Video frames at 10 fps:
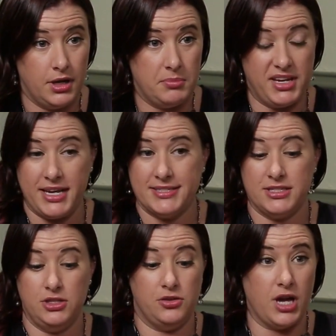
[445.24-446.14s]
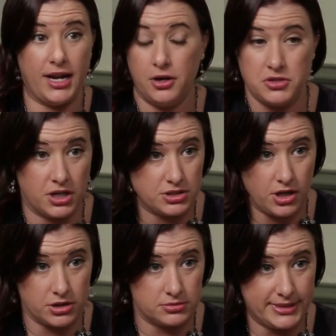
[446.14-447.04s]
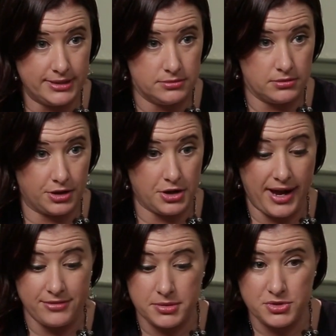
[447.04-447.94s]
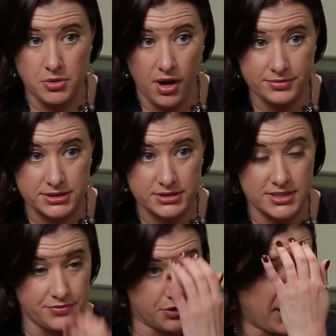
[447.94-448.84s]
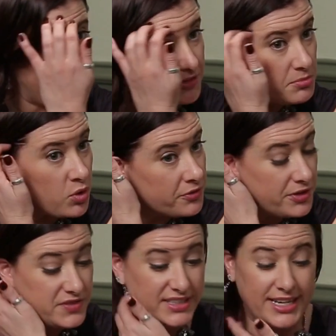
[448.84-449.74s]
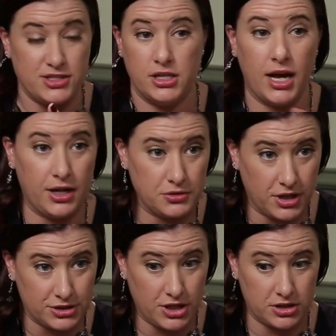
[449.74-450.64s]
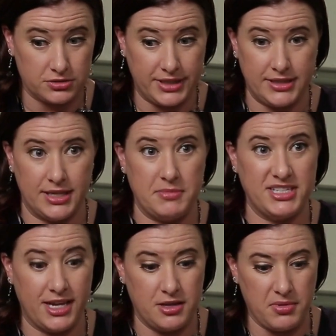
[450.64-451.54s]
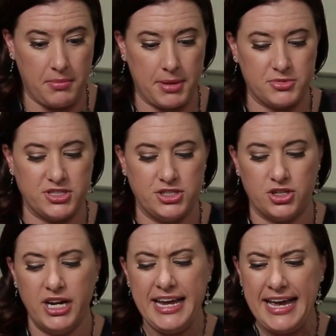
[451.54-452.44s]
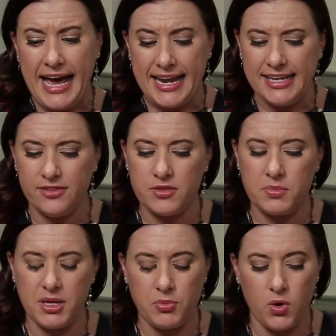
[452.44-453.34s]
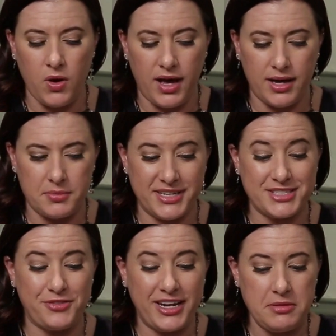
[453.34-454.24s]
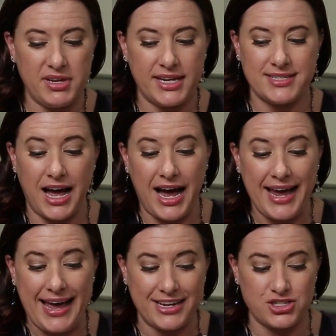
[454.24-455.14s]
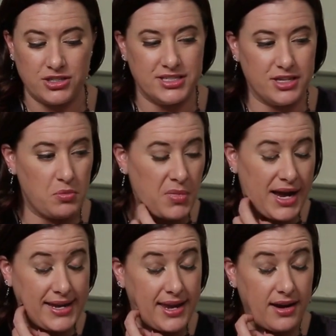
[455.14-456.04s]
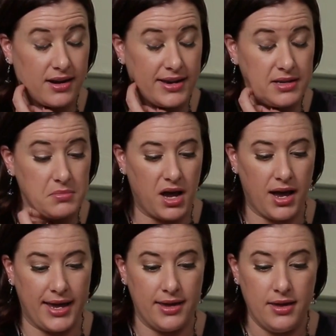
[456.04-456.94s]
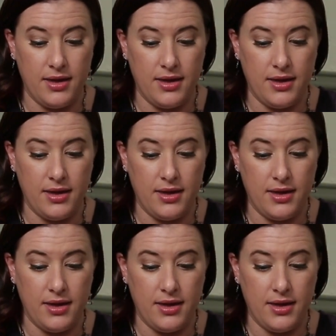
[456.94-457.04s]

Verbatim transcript: Because you got to go talk to Dr. Reed. Are you having them too often? Because if you're having them more than 15 days, you got to go talk to Dr. Reed. And let me tell you about my procedure. And even people, it's funny because I actually don't mind carrying my